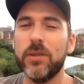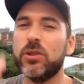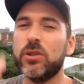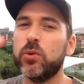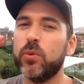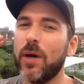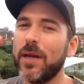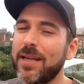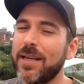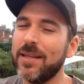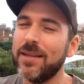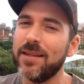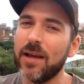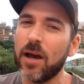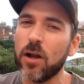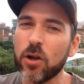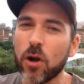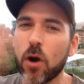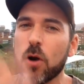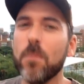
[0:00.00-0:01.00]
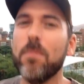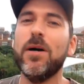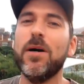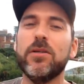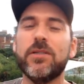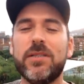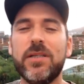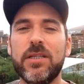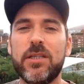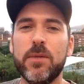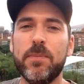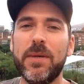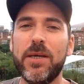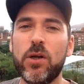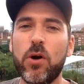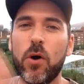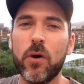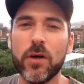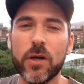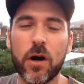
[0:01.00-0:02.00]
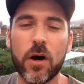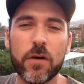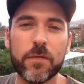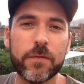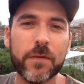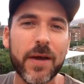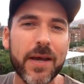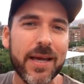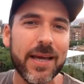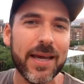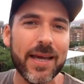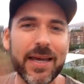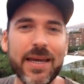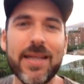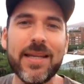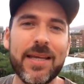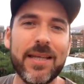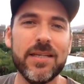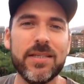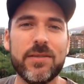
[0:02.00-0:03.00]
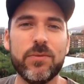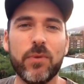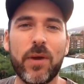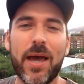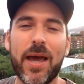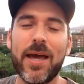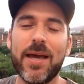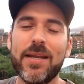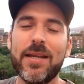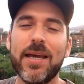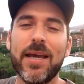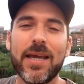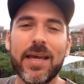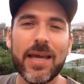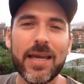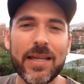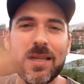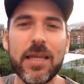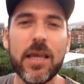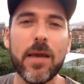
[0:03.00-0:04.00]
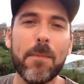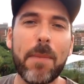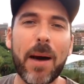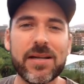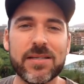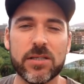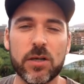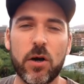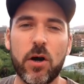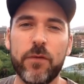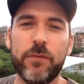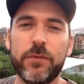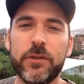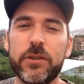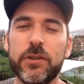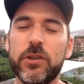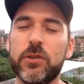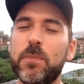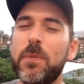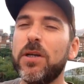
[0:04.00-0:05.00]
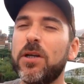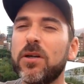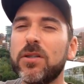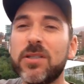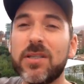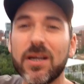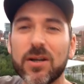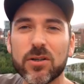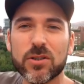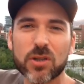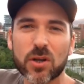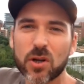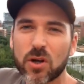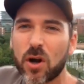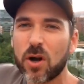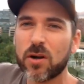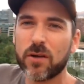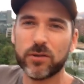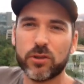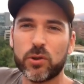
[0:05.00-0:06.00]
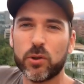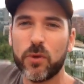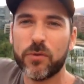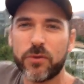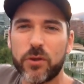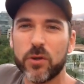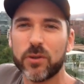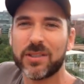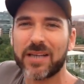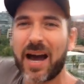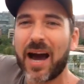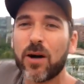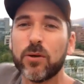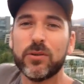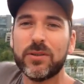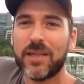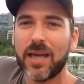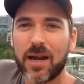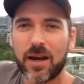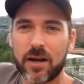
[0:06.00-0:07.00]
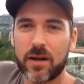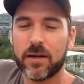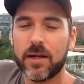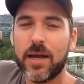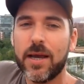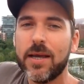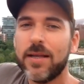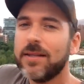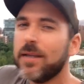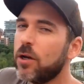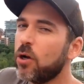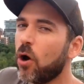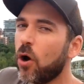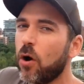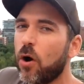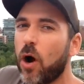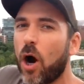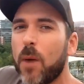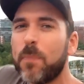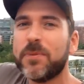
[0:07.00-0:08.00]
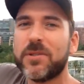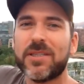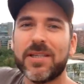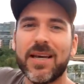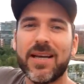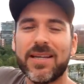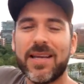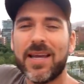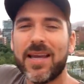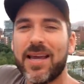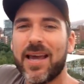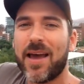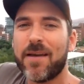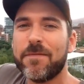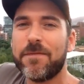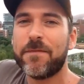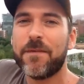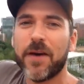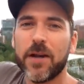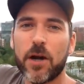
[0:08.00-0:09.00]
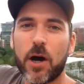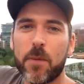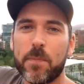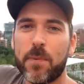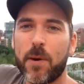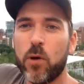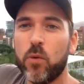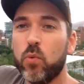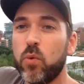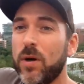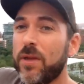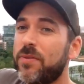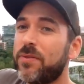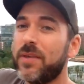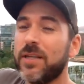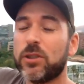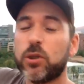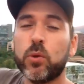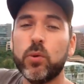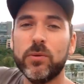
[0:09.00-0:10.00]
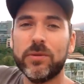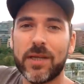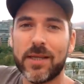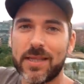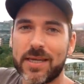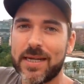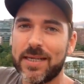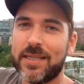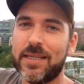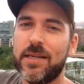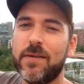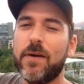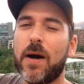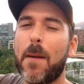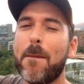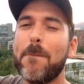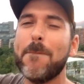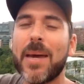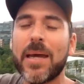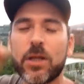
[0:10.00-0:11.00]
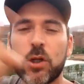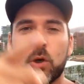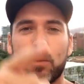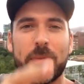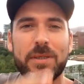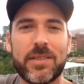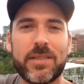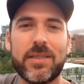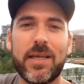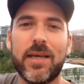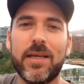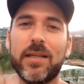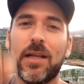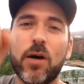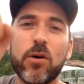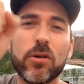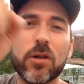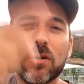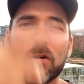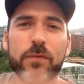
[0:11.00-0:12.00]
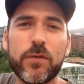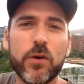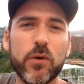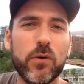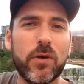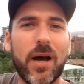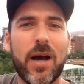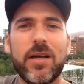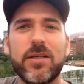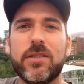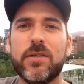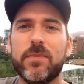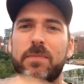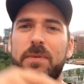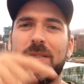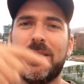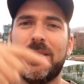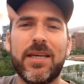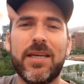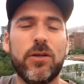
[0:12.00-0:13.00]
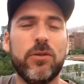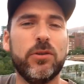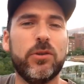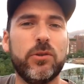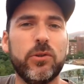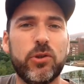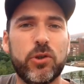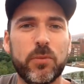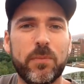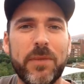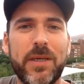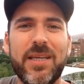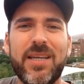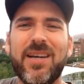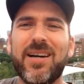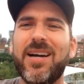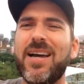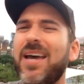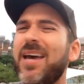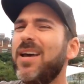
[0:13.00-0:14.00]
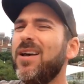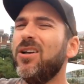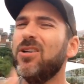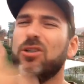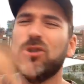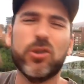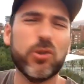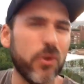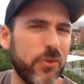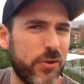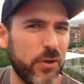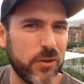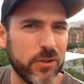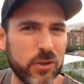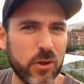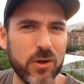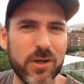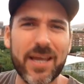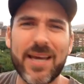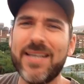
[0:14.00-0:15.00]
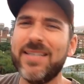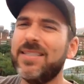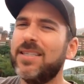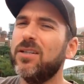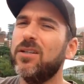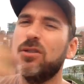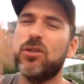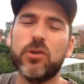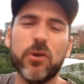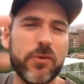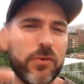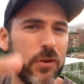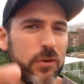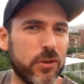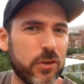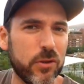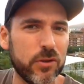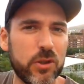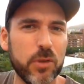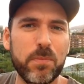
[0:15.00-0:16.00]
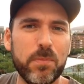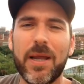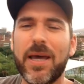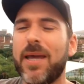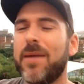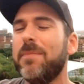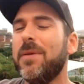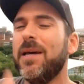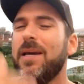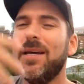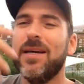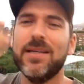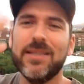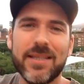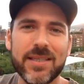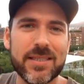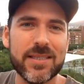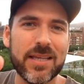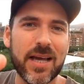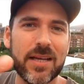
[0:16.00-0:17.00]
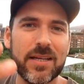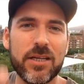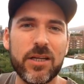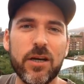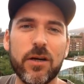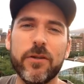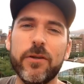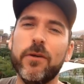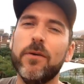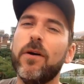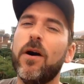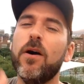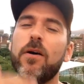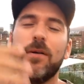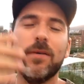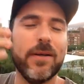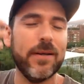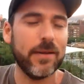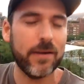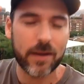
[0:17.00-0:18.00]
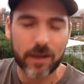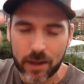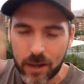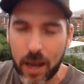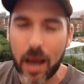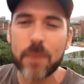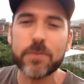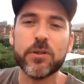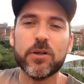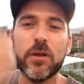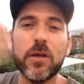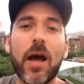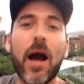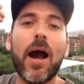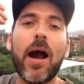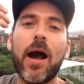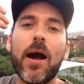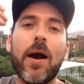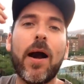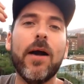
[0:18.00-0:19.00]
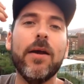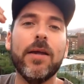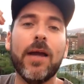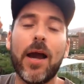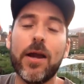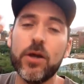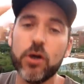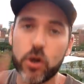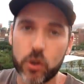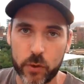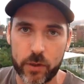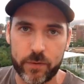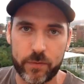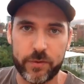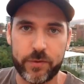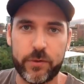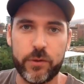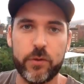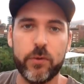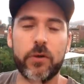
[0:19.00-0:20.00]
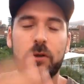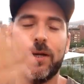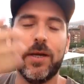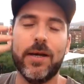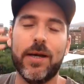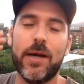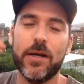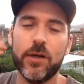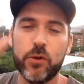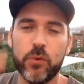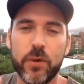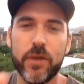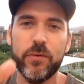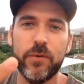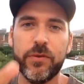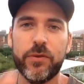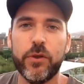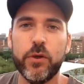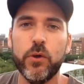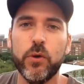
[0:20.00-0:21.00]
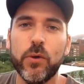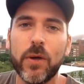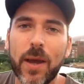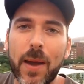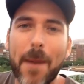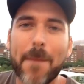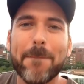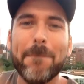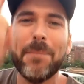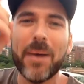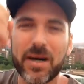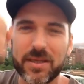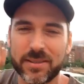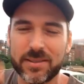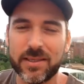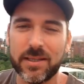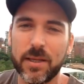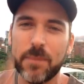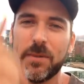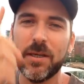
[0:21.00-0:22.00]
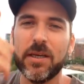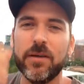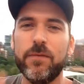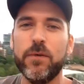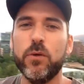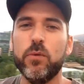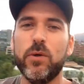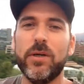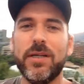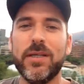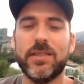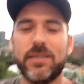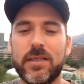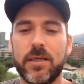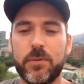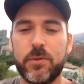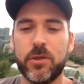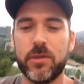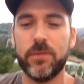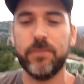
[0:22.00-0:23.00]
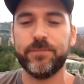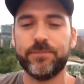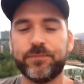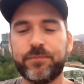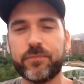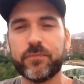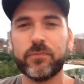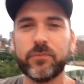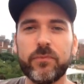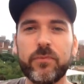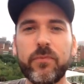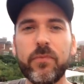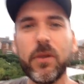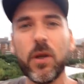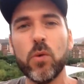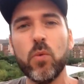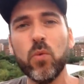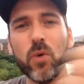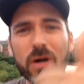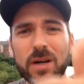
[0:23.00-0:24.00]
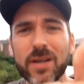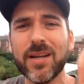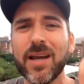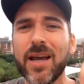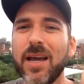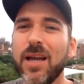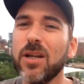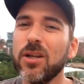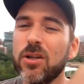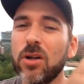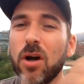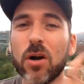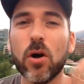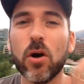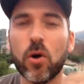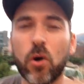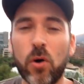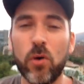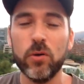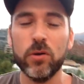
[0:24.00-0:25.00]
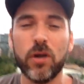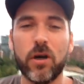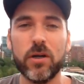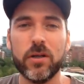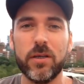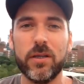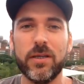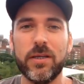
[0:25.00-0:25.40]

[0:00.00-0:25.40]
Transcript: sweating. Alarm bells need to be going off in his head, in the Barça offices, because there's a lot of socios out there that are upset and fed up with this junta directiva. Make no mistake. Now, a lot of you guys have been saying on social media, the socios are lazy, the socios are to blame, this, that, and the other. Absolutely, I agree with you, okay? I agree with you, but let me give you one exception. One, not a whole lot